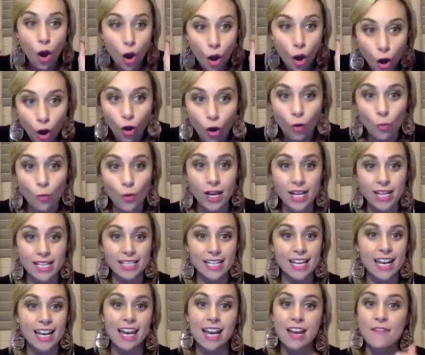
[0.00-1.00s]
Always.
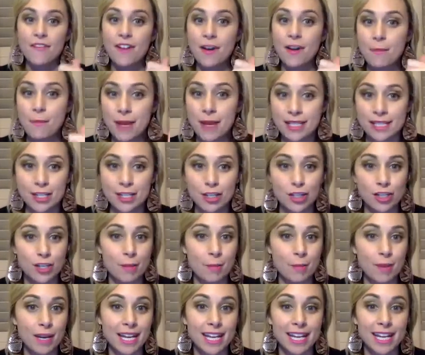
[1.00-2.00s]
If I message
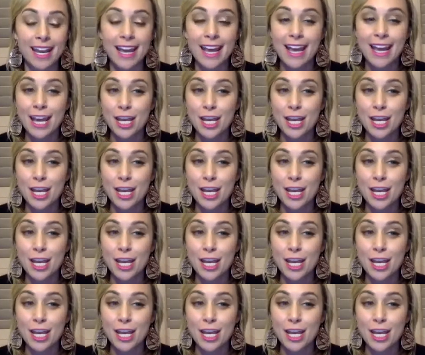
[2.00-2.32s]
somebody,